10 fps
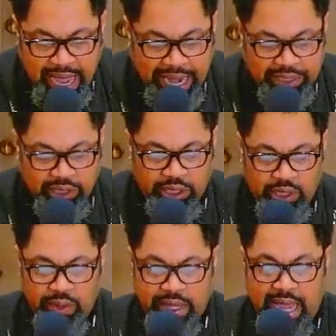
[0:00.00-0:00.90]

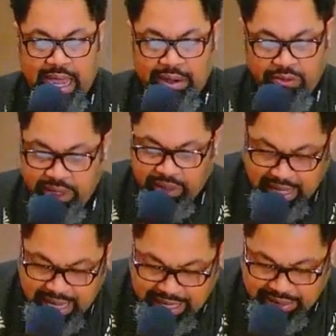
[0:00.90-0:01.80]
executed, and
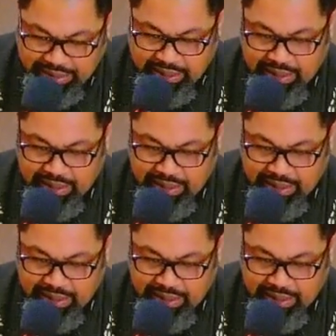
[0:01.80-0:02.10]
realized.